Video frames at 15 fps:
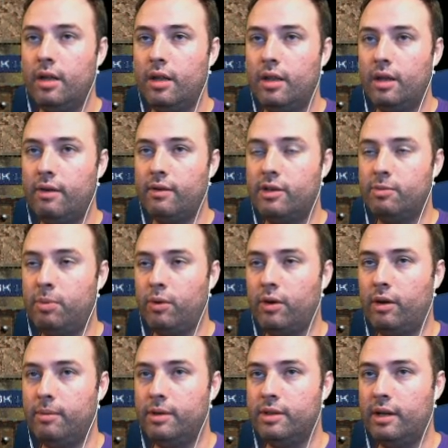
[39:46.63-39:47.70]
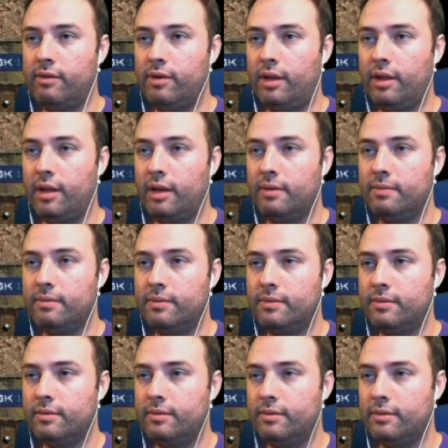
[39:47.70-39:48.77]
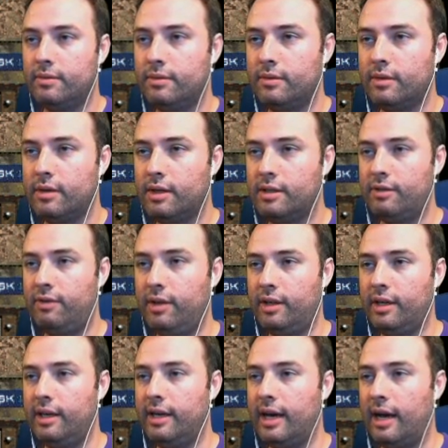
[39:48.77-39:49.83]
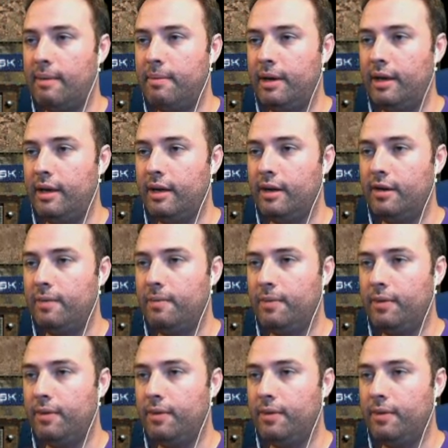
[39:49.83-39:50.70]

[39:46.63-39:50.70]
I think I've explored almost everything. Because I feel like he got me, you know?